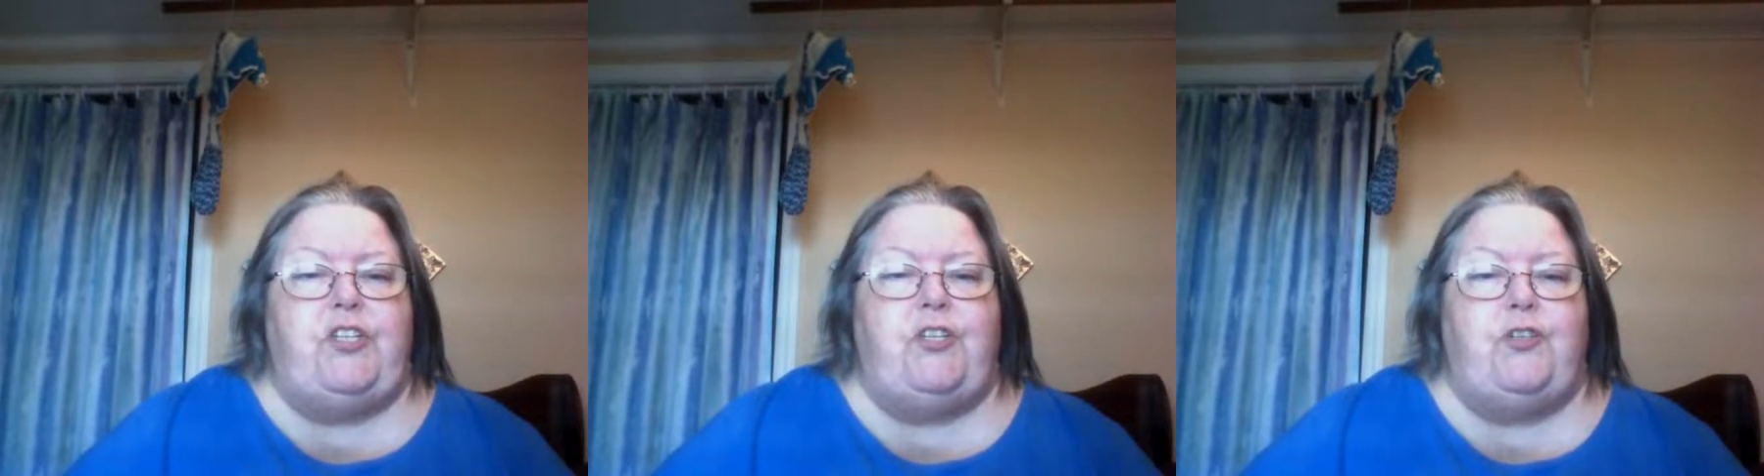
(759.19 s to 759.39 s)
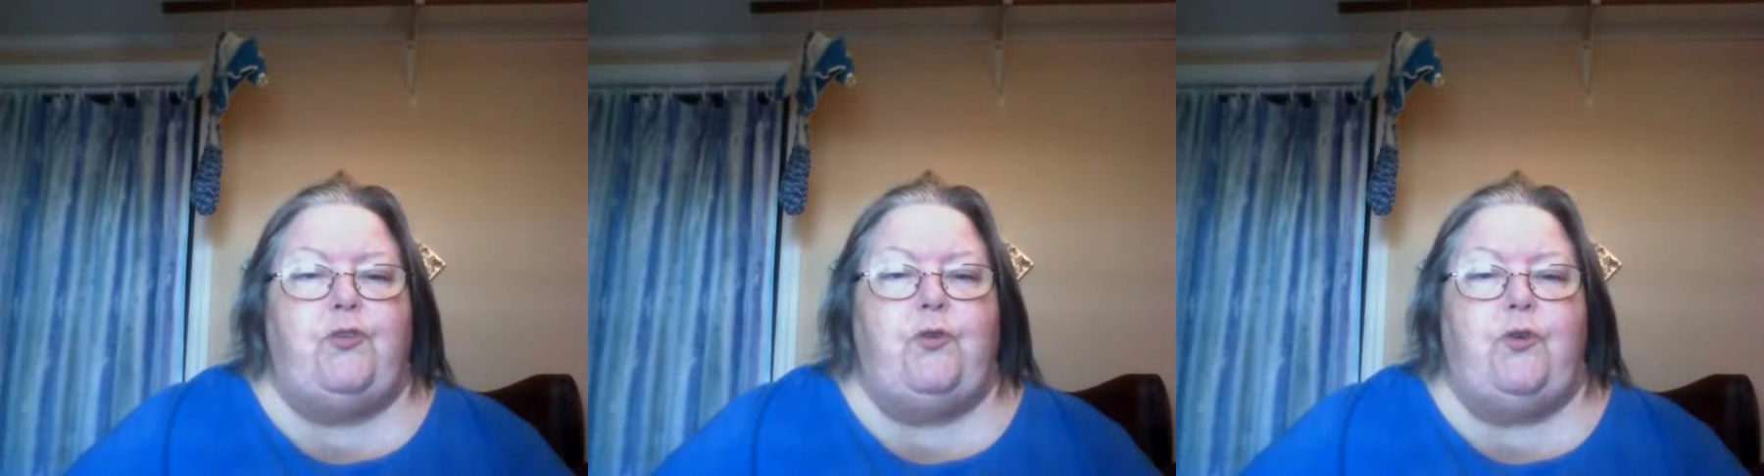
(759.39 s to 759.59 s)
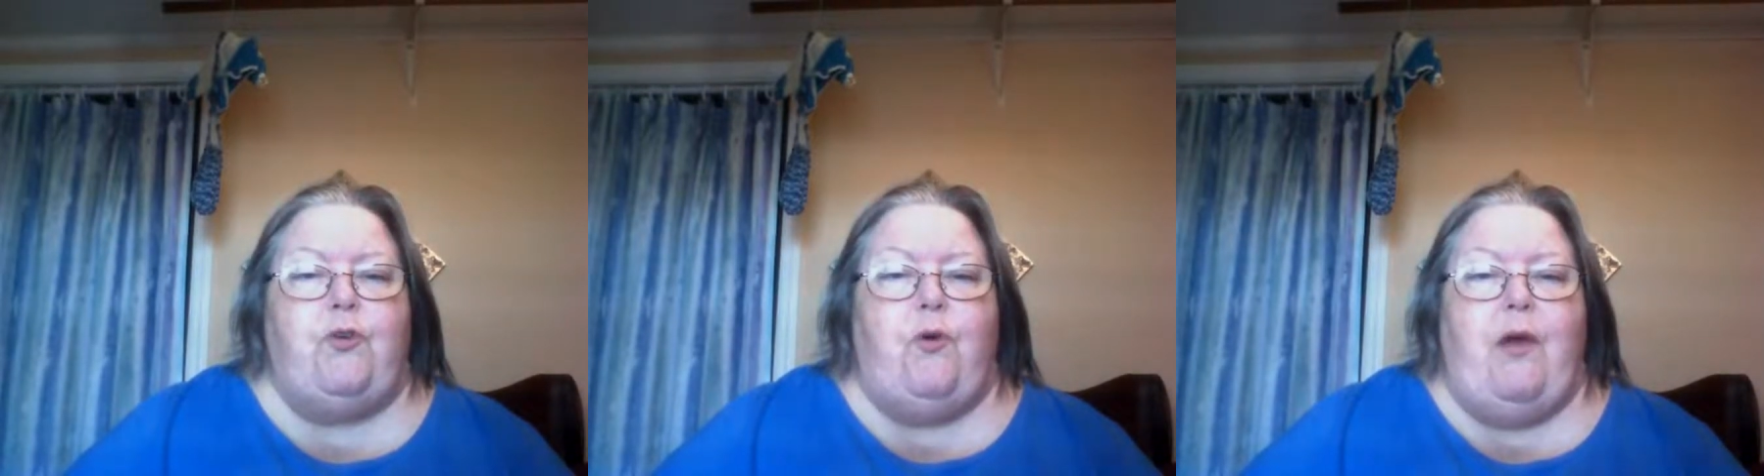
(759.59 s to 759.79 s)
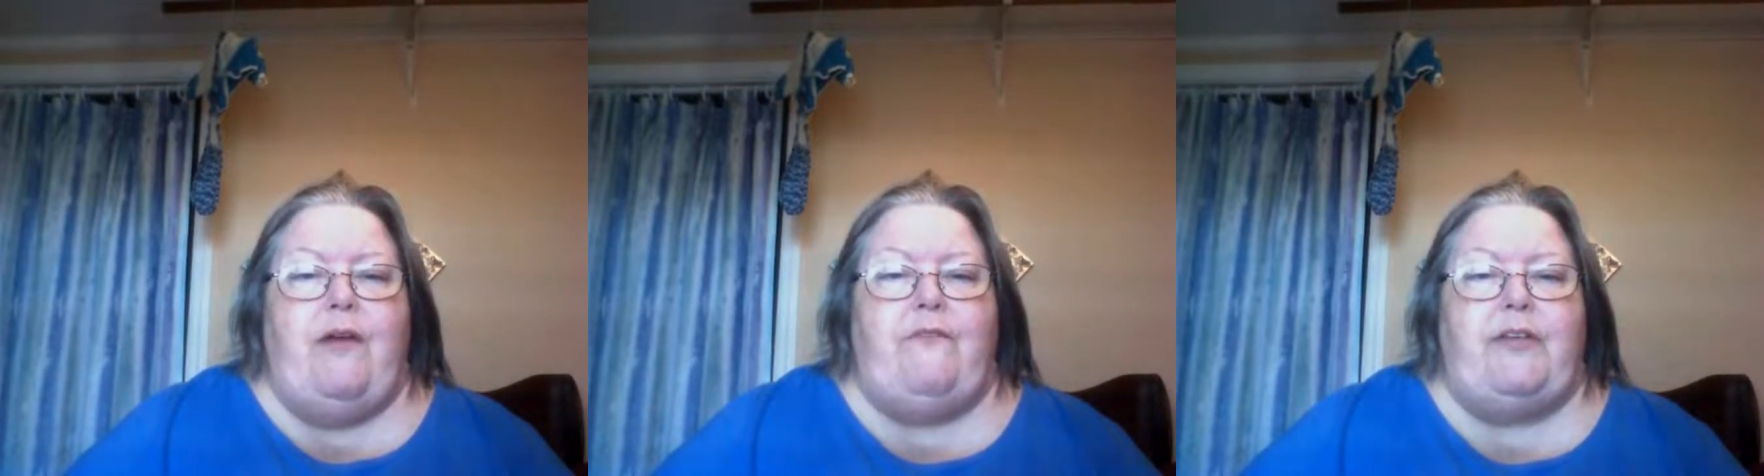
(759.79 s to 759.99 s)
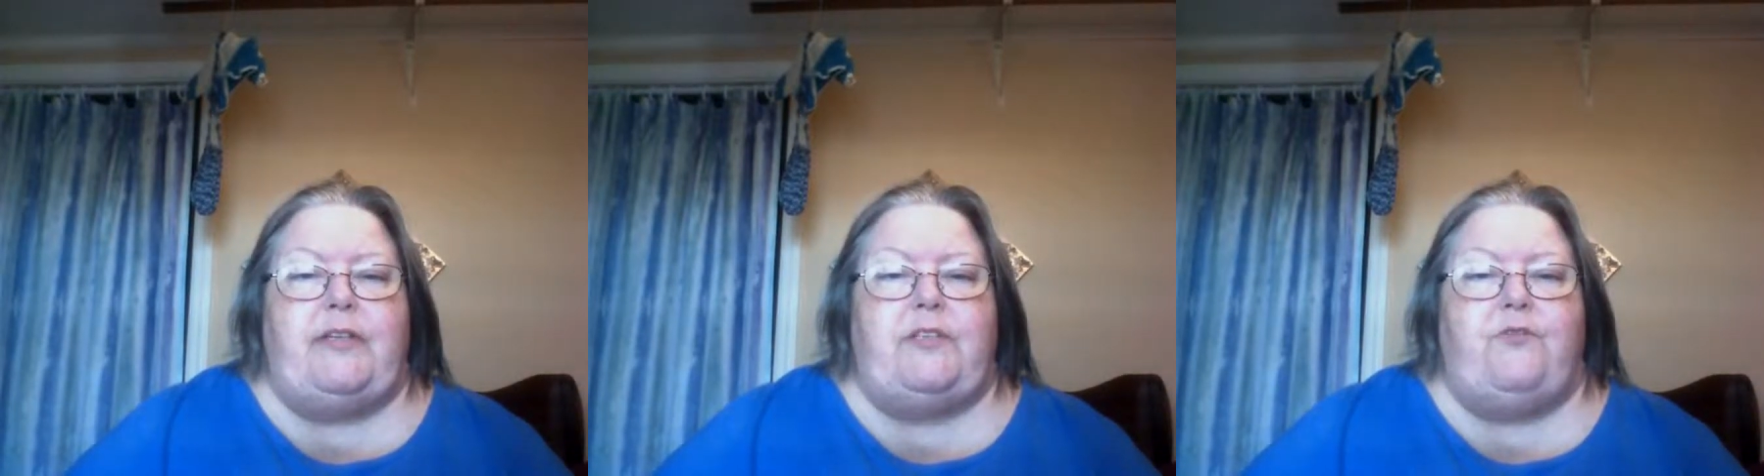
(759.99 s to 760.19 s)
into a
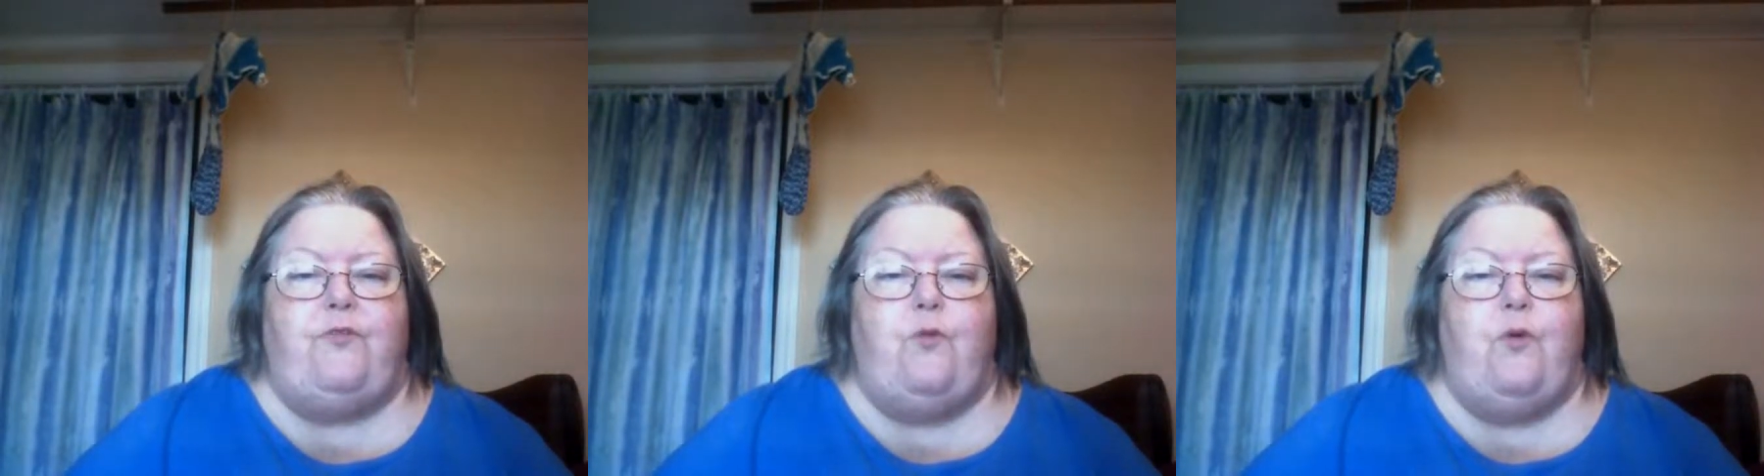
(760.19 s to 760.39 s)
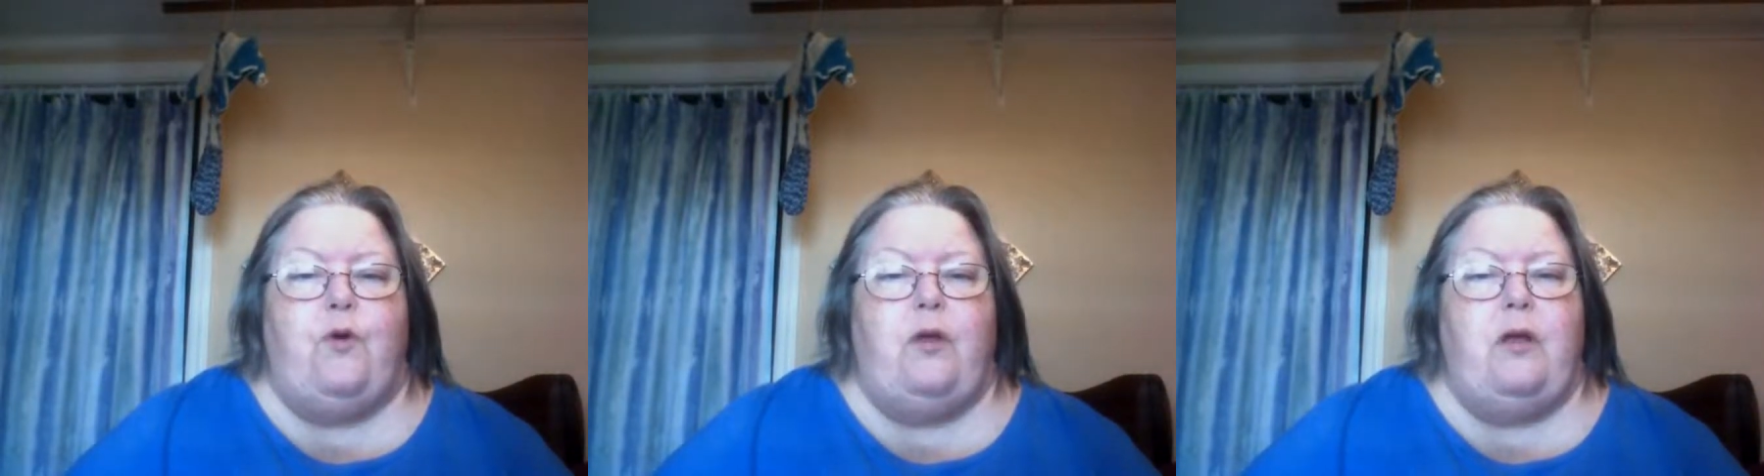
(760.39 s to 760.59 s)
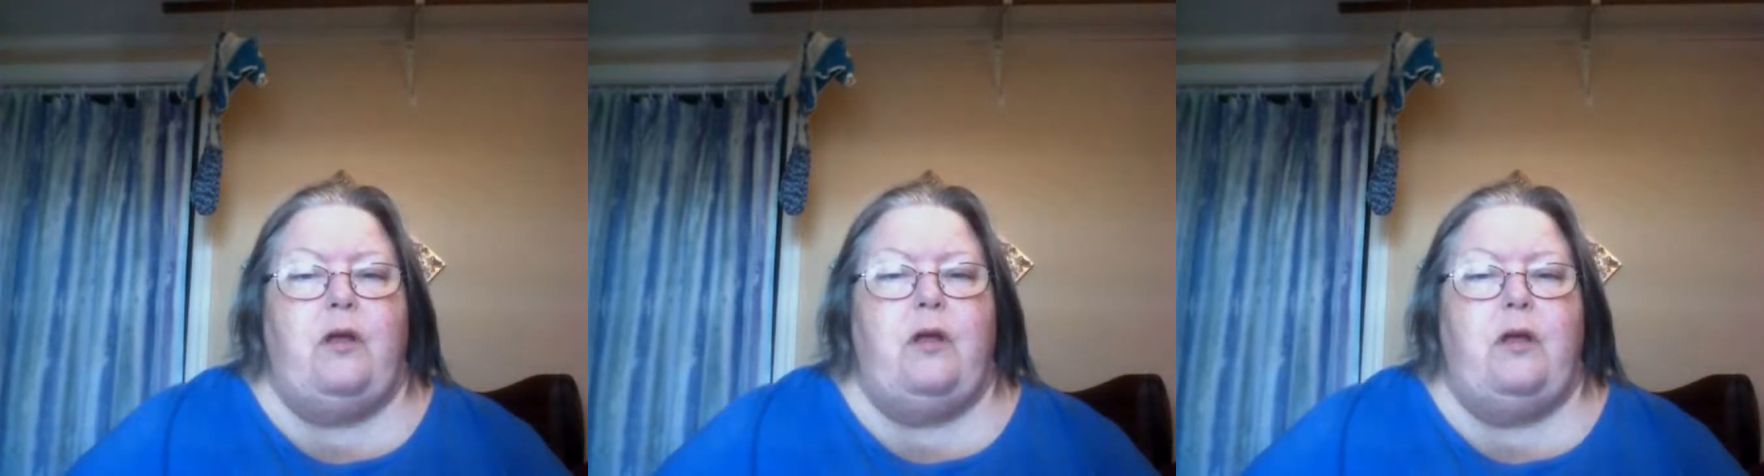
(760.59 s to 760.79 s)
crevice for,